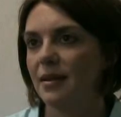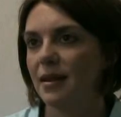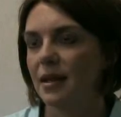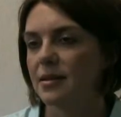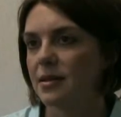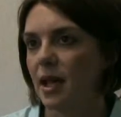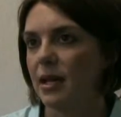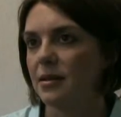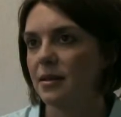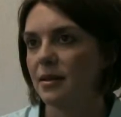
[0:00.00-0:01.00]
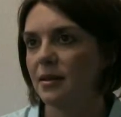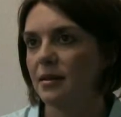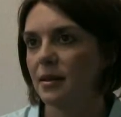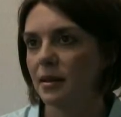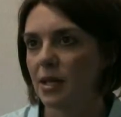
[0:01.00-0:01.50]
excite
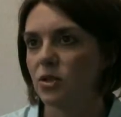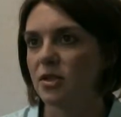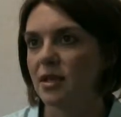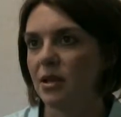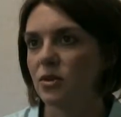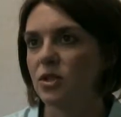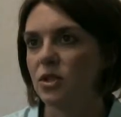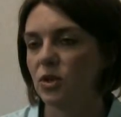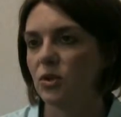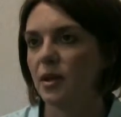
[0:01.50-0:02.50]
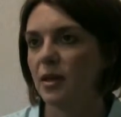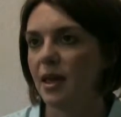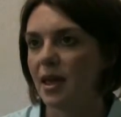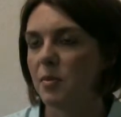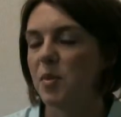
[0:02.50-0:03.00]
the legislators too, that
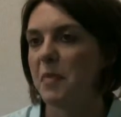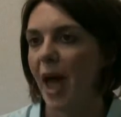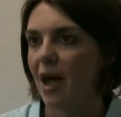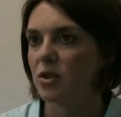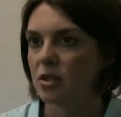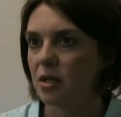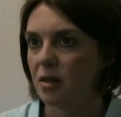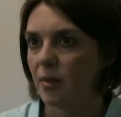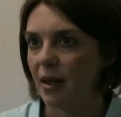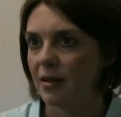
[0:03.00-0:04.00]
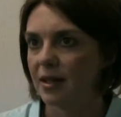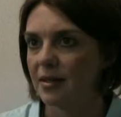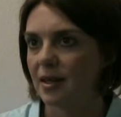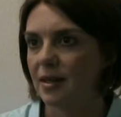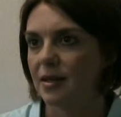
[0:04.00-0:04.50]
they can be passionate about it,
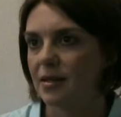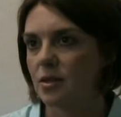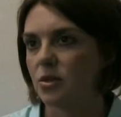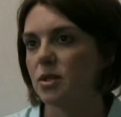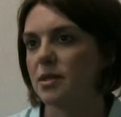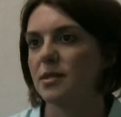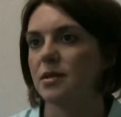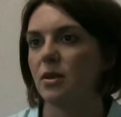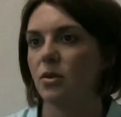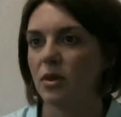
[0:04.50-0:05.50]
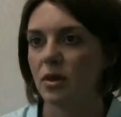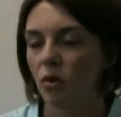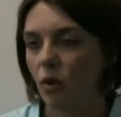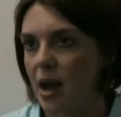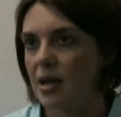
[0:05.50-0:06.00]
that it isn't just the
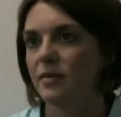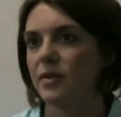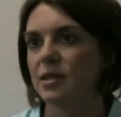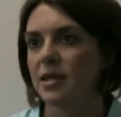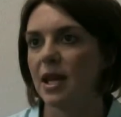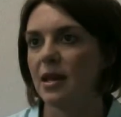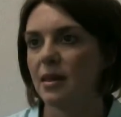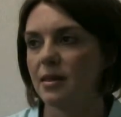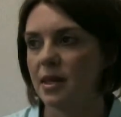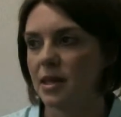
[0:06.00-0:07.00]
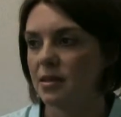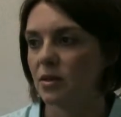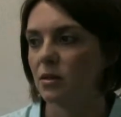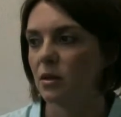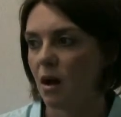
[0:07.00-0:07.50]
grind of the day, that these
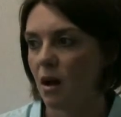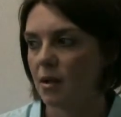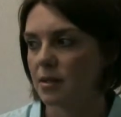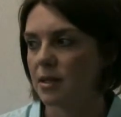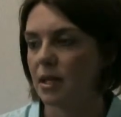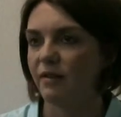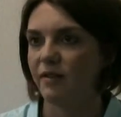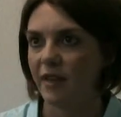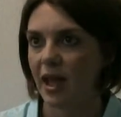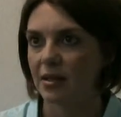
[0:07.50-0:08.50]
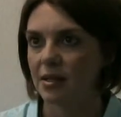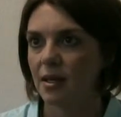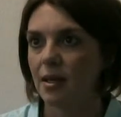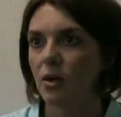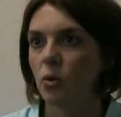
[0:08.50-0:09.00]
are laws that affect
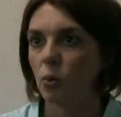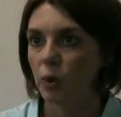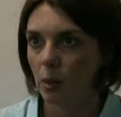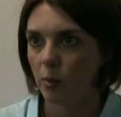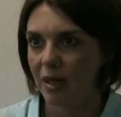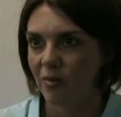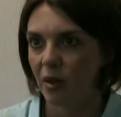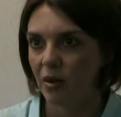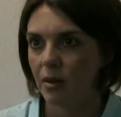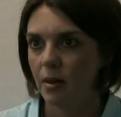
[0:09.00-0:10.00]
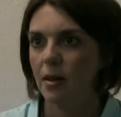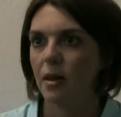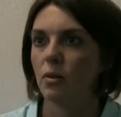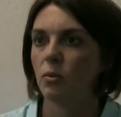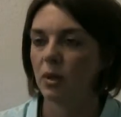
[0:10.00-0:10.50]
real people,
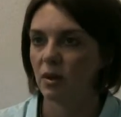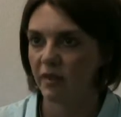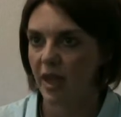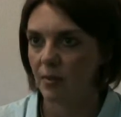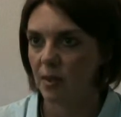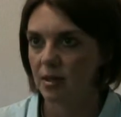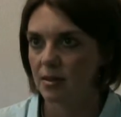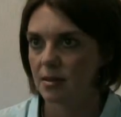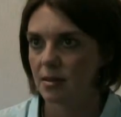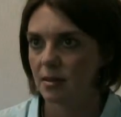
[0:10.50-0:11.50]
real families.